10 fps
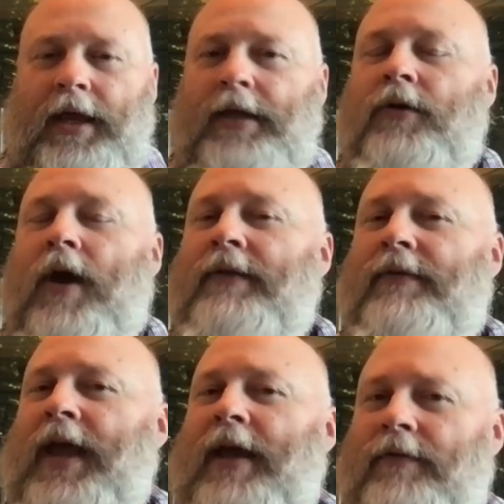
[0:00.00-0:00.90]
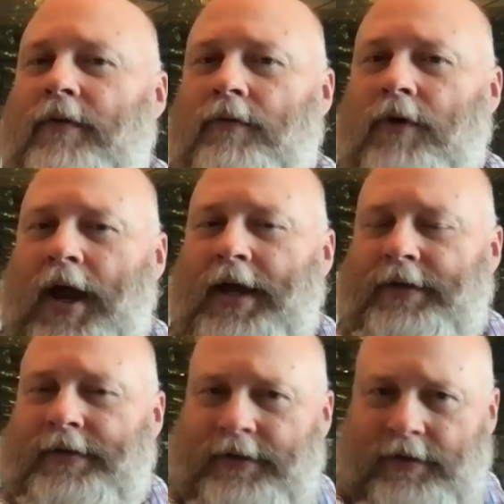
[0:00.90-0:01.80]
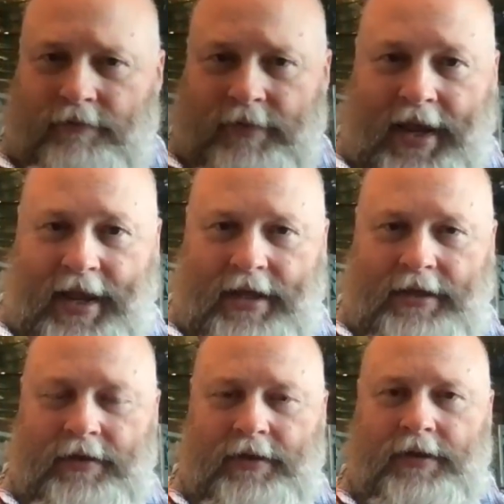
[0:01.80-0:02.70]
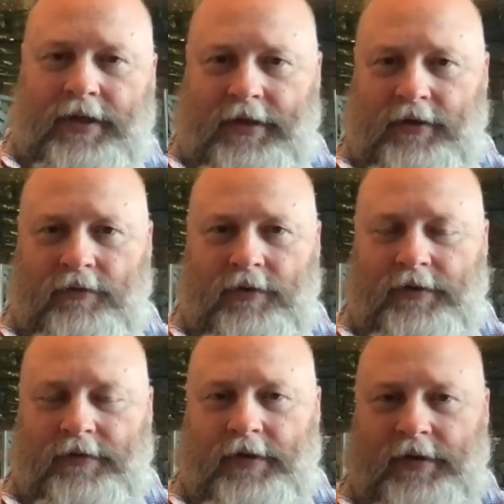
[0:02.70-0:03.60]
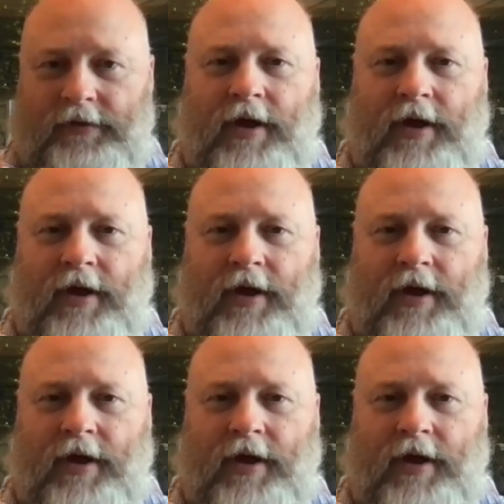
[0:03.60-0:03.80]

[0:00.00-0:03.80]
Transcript: And do I even have a right to demand that they do these things?